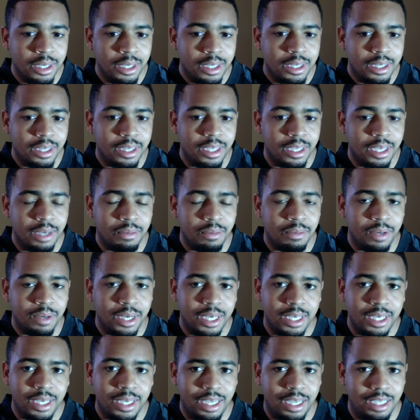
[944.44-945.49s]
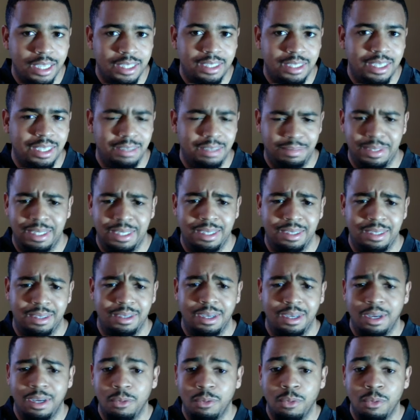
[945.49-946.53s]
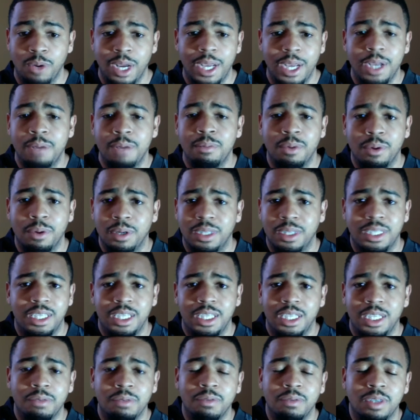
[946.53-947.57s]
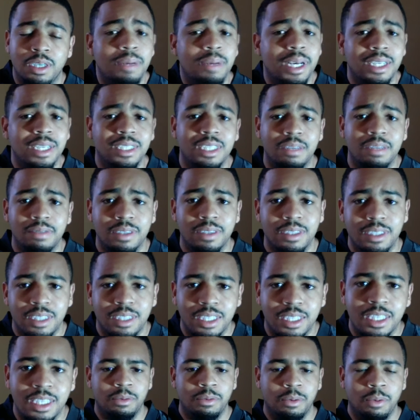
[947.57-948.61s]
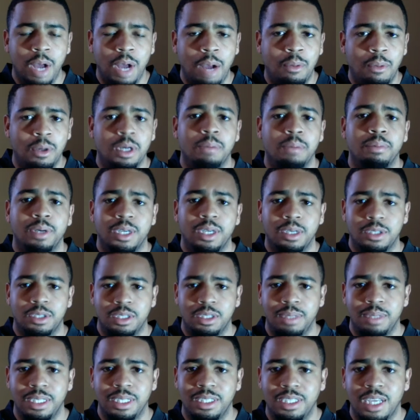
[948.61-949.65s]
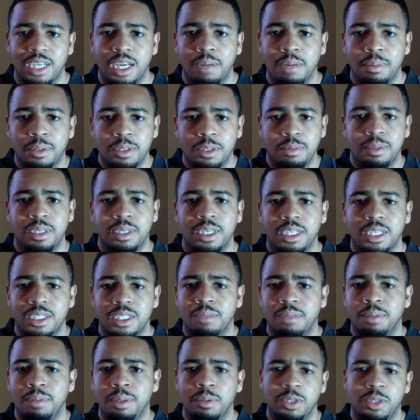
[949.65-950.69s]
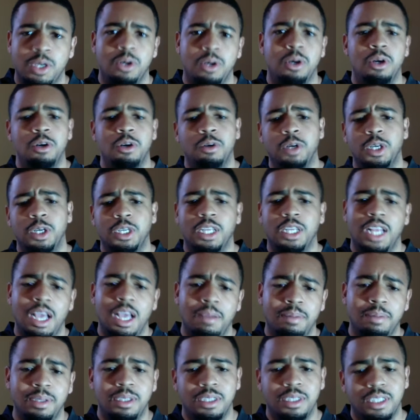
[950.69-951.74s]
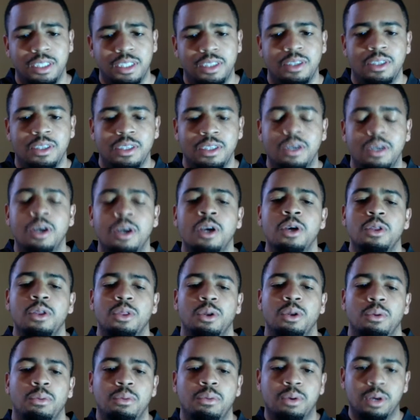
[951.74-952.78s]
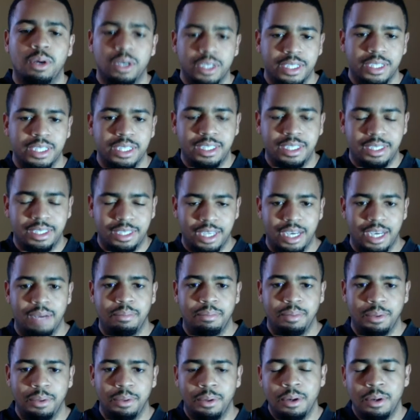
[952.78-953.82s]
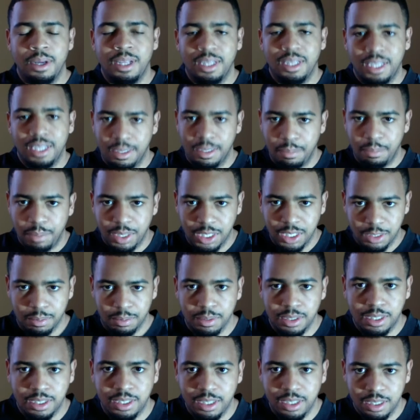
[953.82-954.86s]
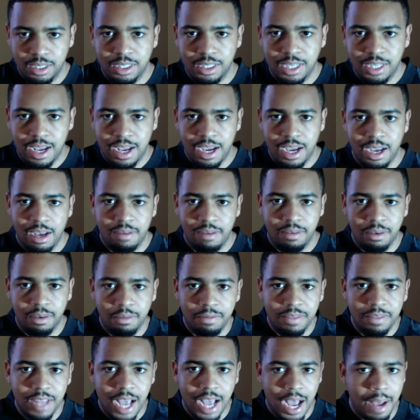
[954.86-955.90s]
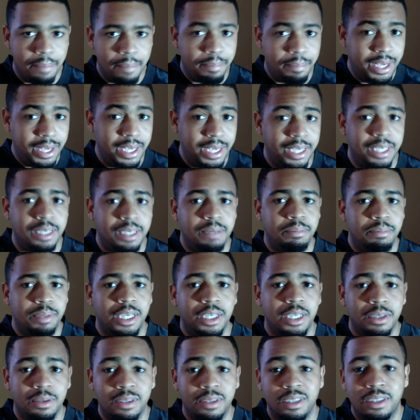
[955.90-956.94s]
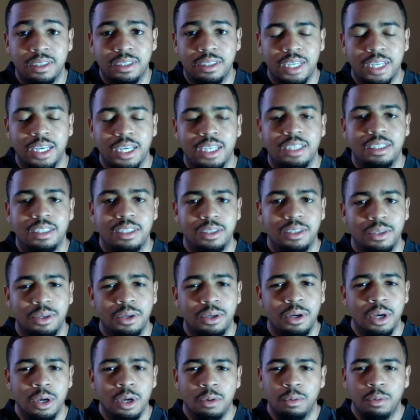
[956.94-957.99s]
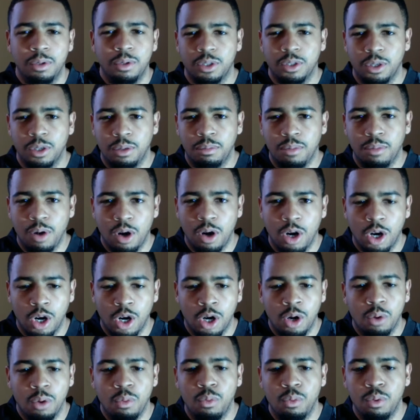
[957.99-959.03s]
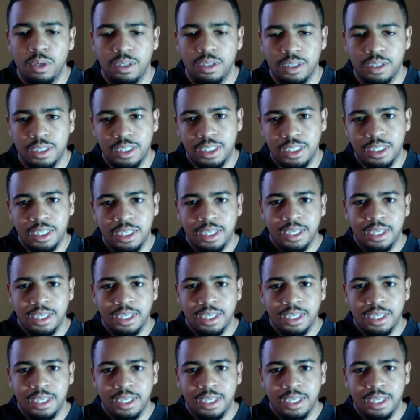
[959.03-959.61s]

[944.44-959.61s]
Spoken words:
than way more than any running back's ever seen. I want to bring up some examples because some people say, oh, what could happen to this? No. The worst example that the Pittsburgh Steelers have of not paying a player on their second deal was LaMarr Woodley.